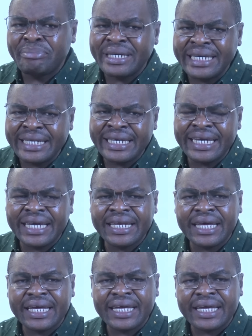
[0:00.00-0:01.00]
being
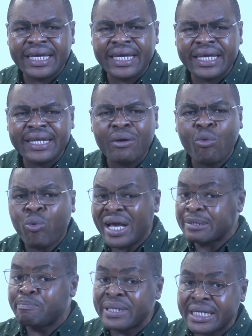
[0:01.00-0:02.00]
in a waste